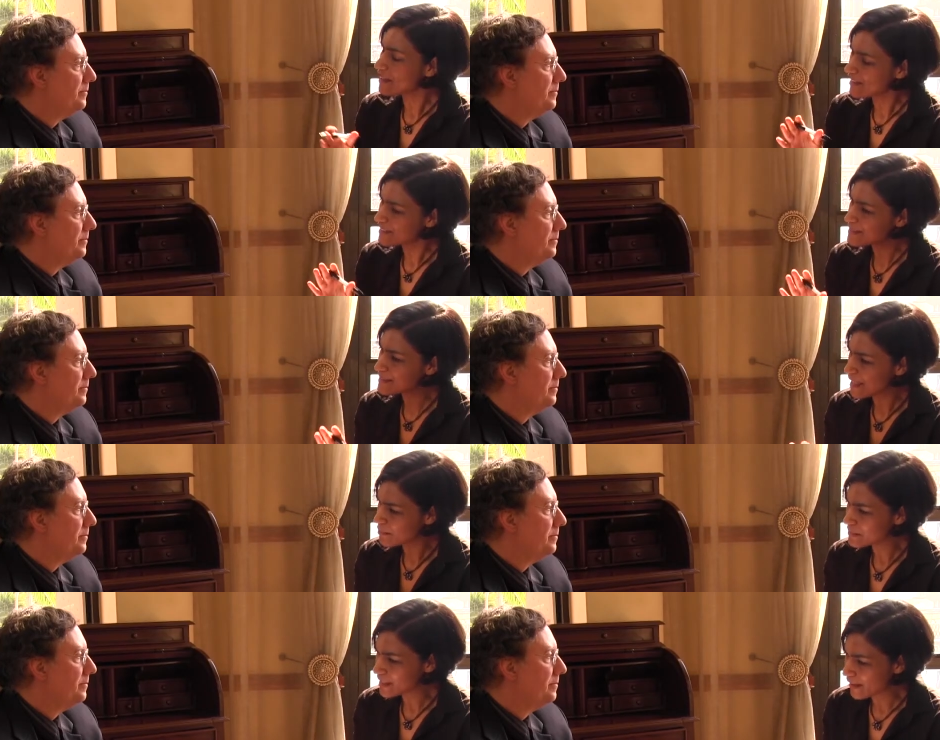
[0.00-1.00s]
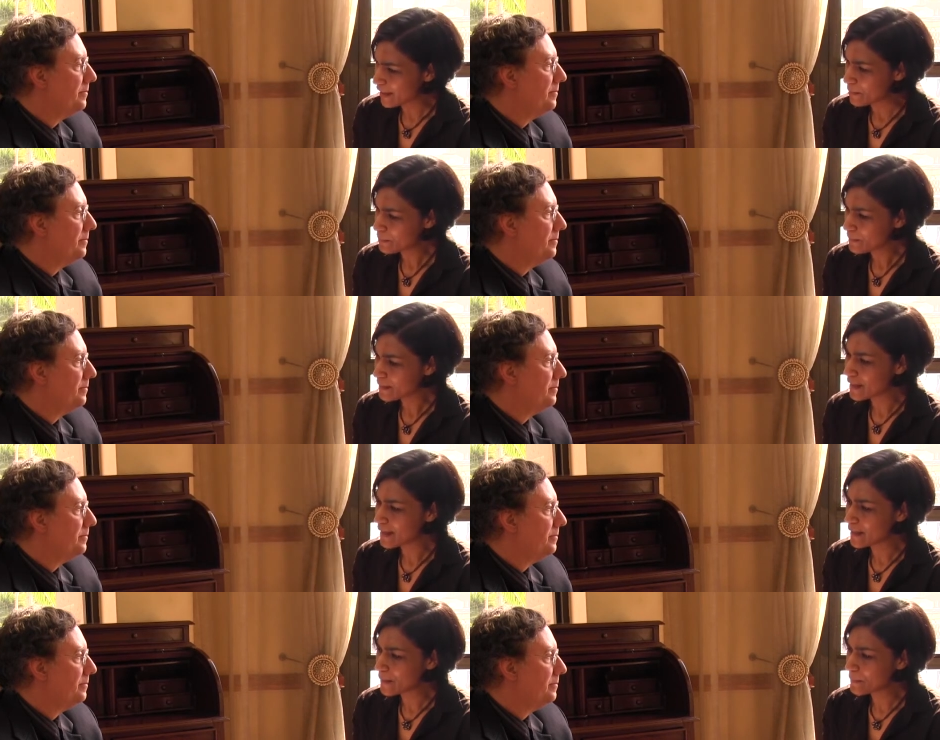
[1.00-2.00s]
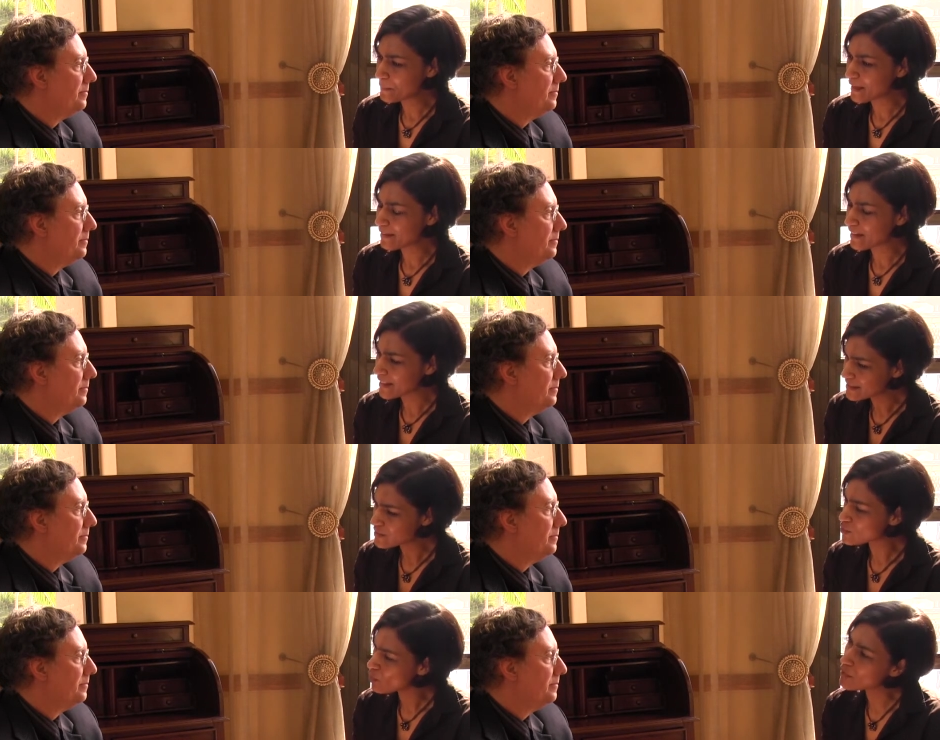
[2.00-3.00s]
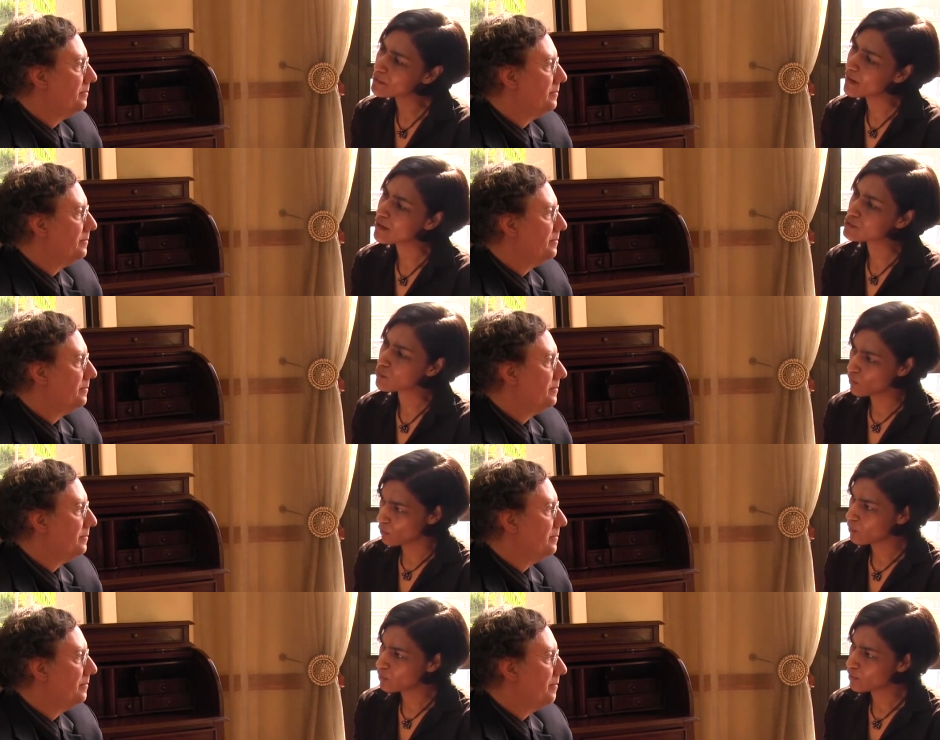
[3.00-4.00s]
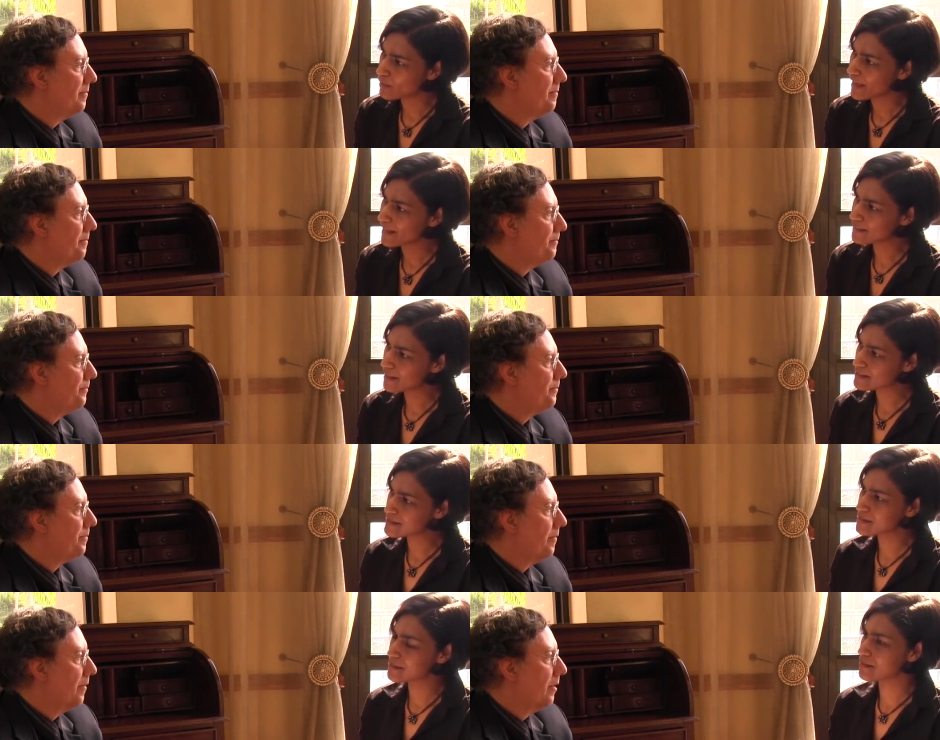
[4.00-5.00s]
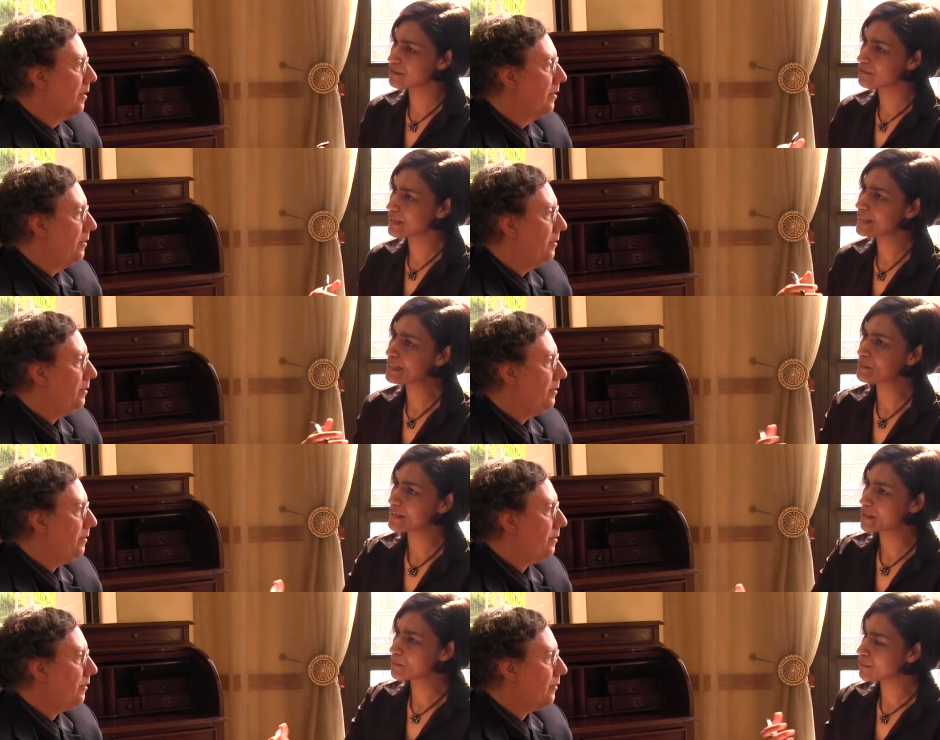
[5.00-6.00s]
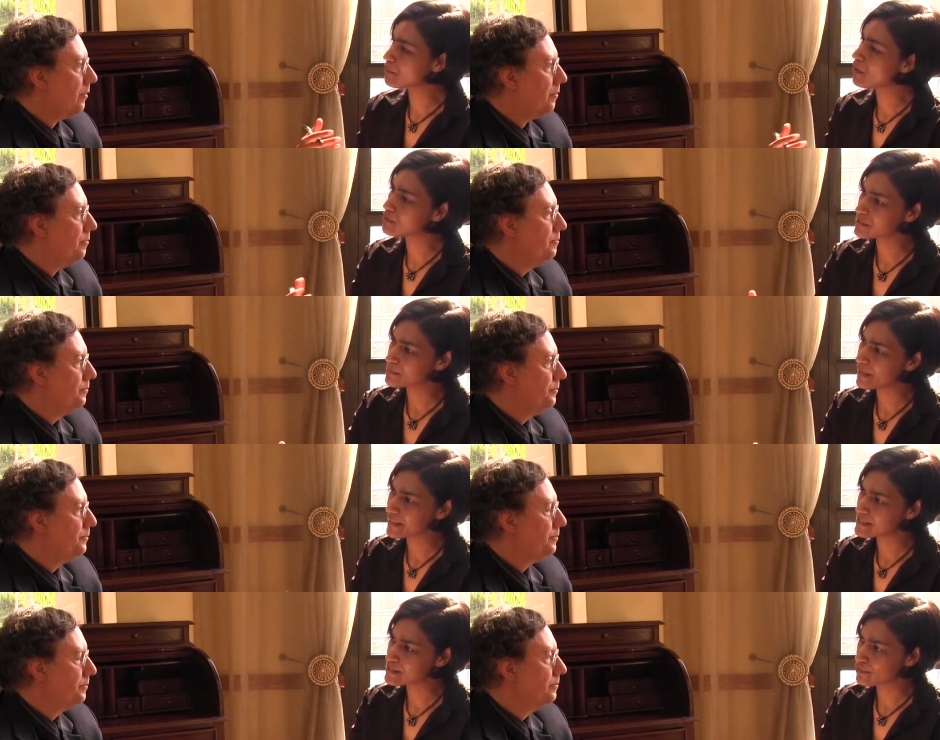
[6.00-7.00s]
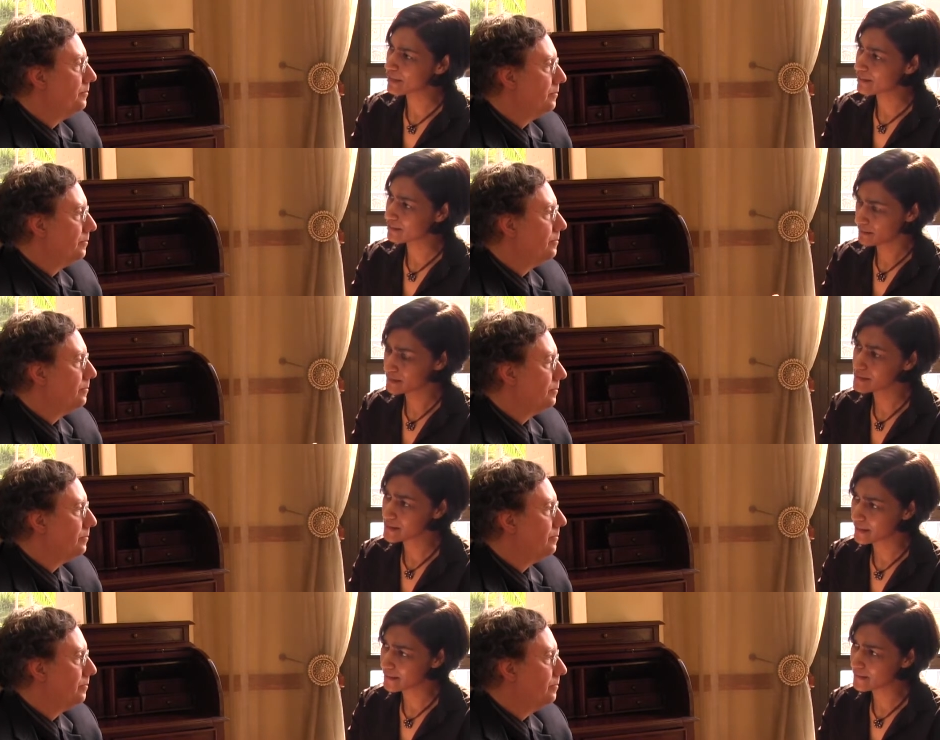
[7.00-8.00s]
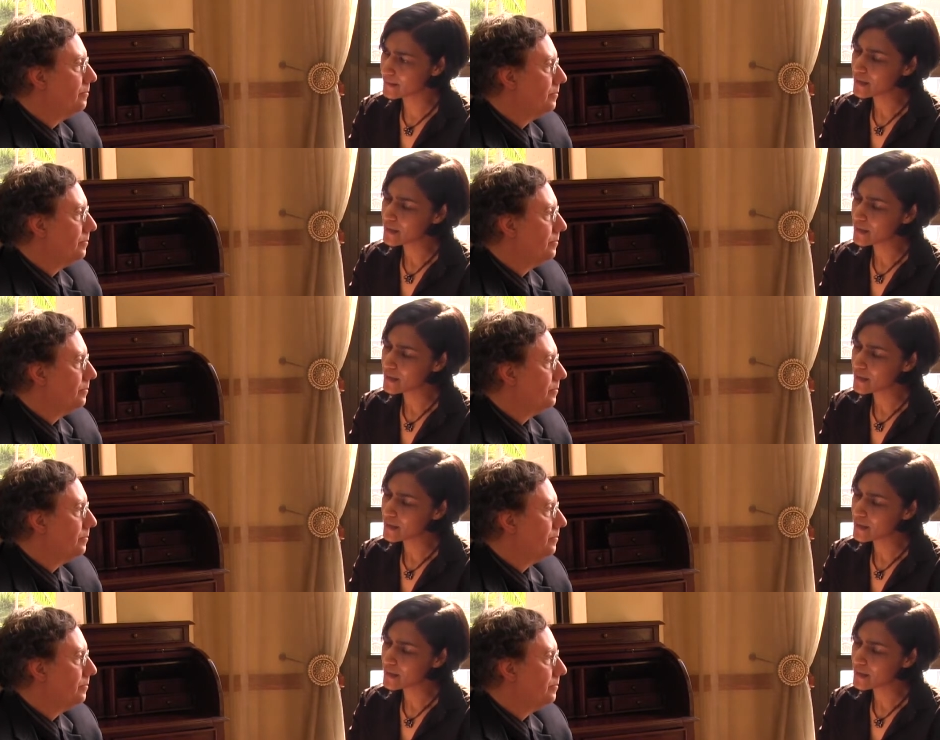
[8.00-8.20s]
Speaker 1: Now, at the same time, um, there is talk about war, and that's really being promoted by Israel this year.